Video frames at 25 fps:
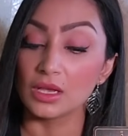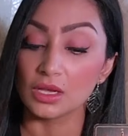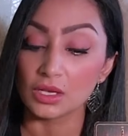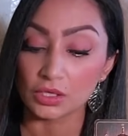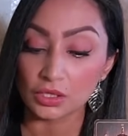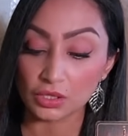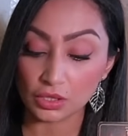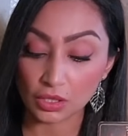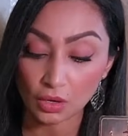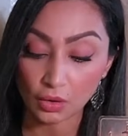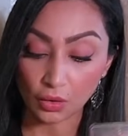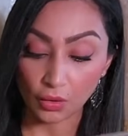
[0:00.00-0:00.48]

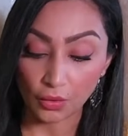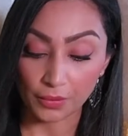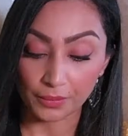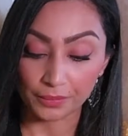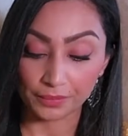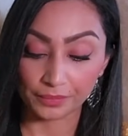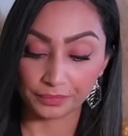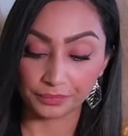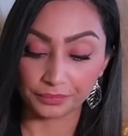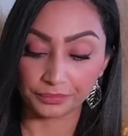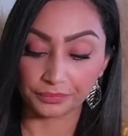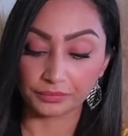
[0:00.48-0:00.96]
So
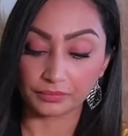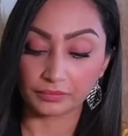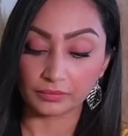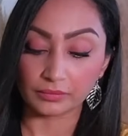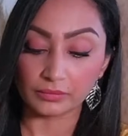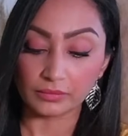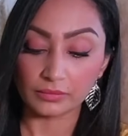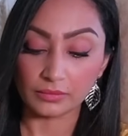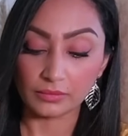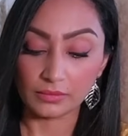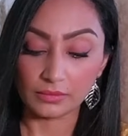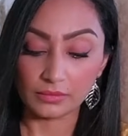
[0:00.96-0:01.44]

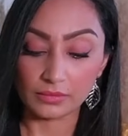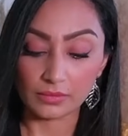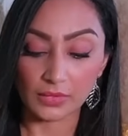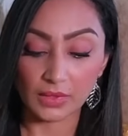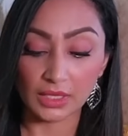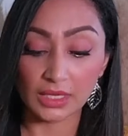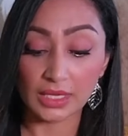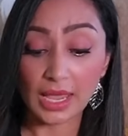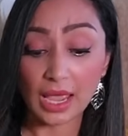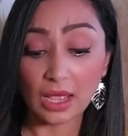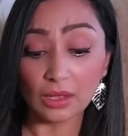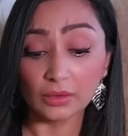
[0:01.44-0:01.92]

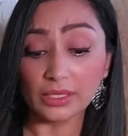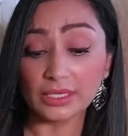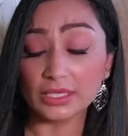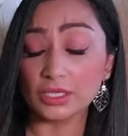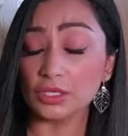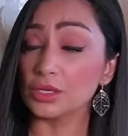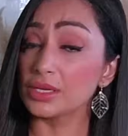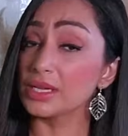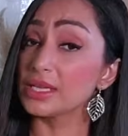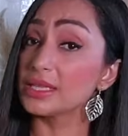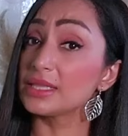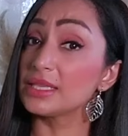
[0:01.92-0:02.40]
now let's
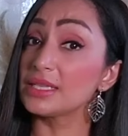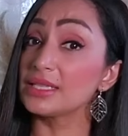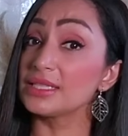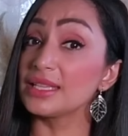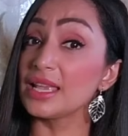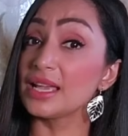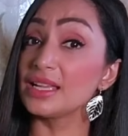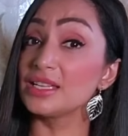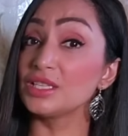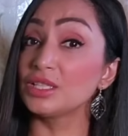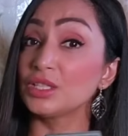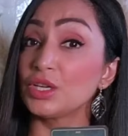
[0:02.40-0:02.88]
look at the
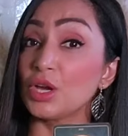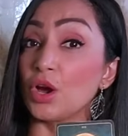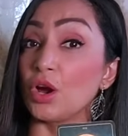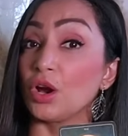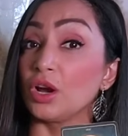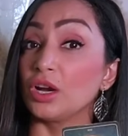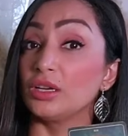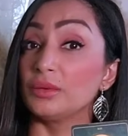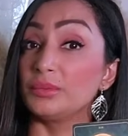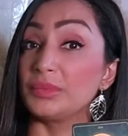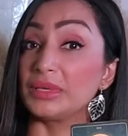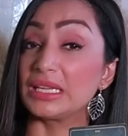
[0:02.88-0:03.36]
Sun
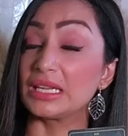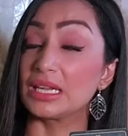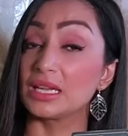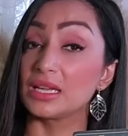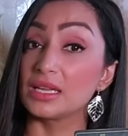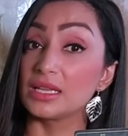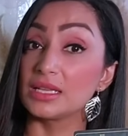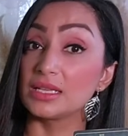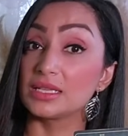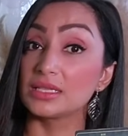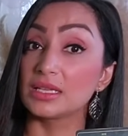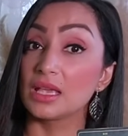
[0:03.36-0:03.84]
card,
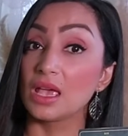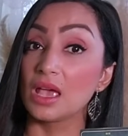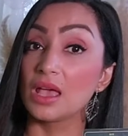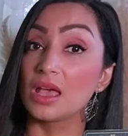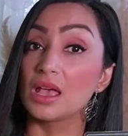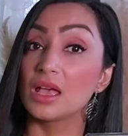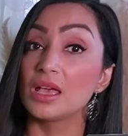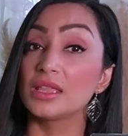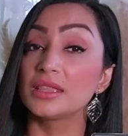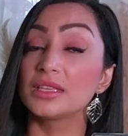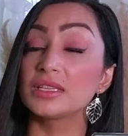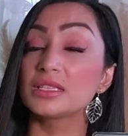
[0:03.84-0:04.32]
because
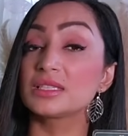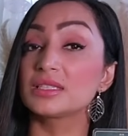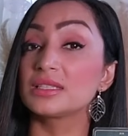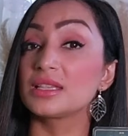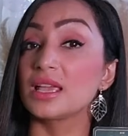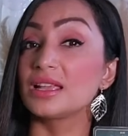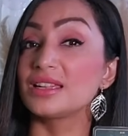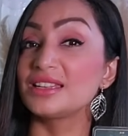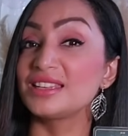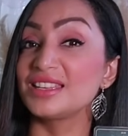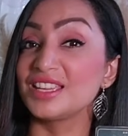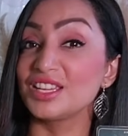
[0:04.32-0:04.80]
the
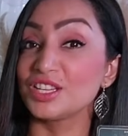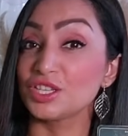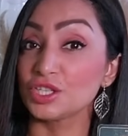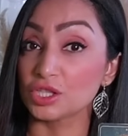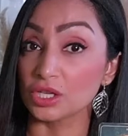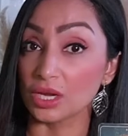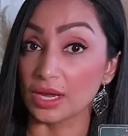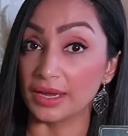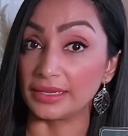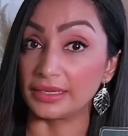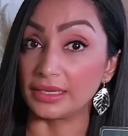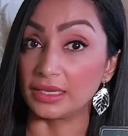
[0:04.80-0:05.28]
sun is
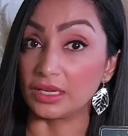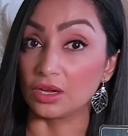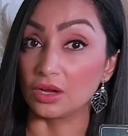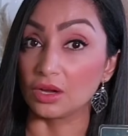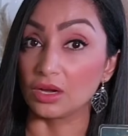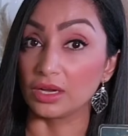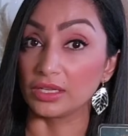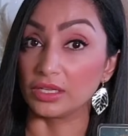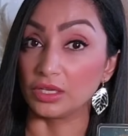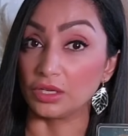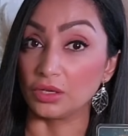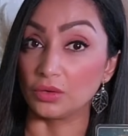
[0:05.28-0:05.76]
shining
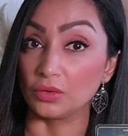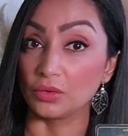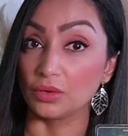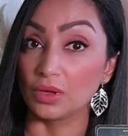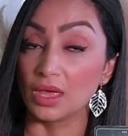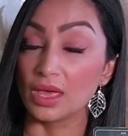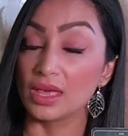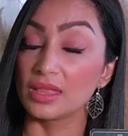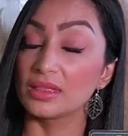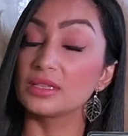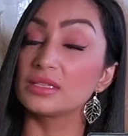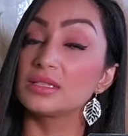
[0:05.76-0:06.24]
on you.
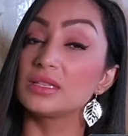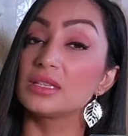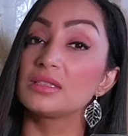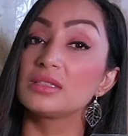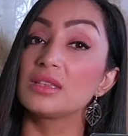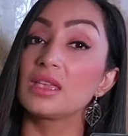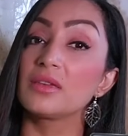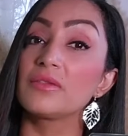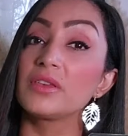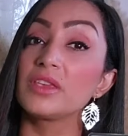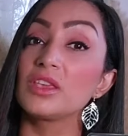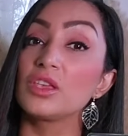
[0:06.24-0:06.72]
This is
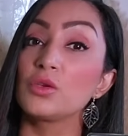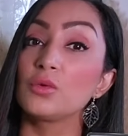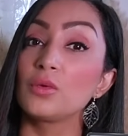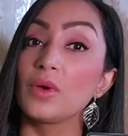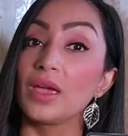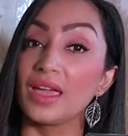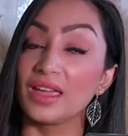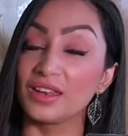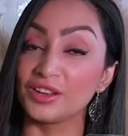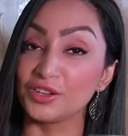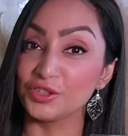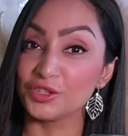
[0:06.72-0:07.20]
giving you
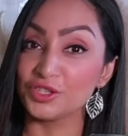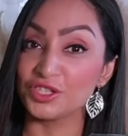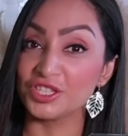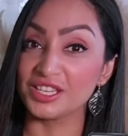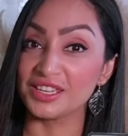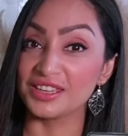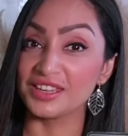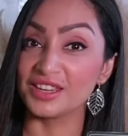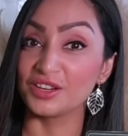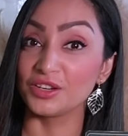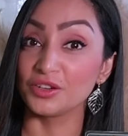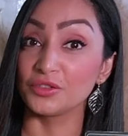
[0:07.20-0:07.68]

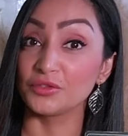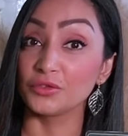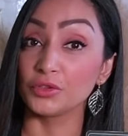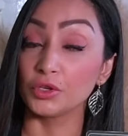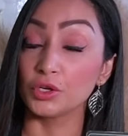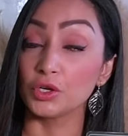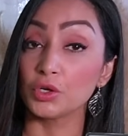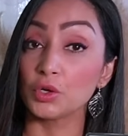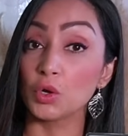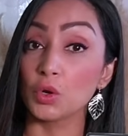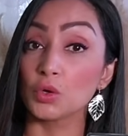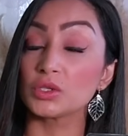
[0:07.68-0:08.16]
energy here,
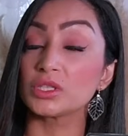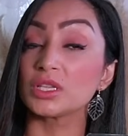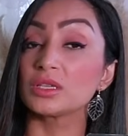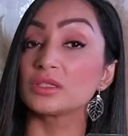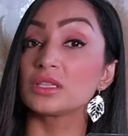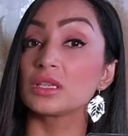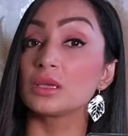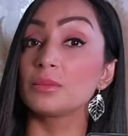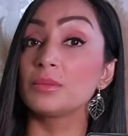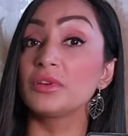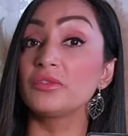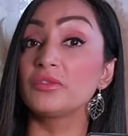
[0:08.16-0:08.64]
Virgo. So
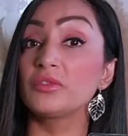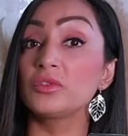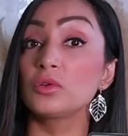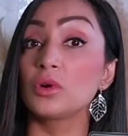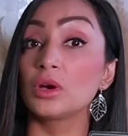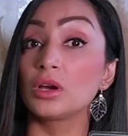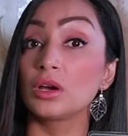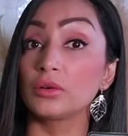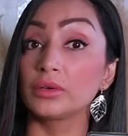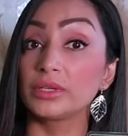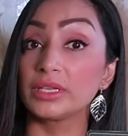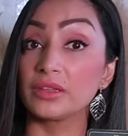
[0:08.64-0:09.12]
some of you
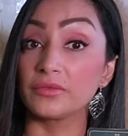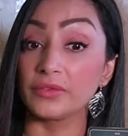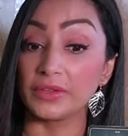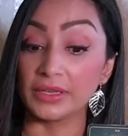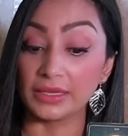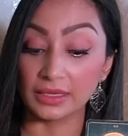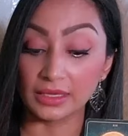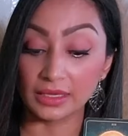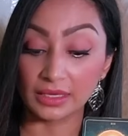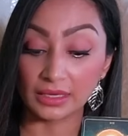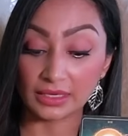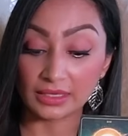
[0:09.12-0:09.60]
are already
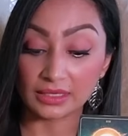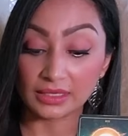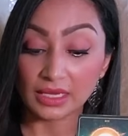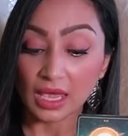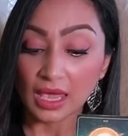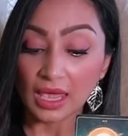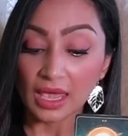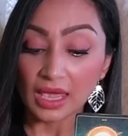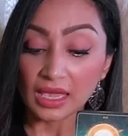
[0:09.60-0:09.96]
feeling this.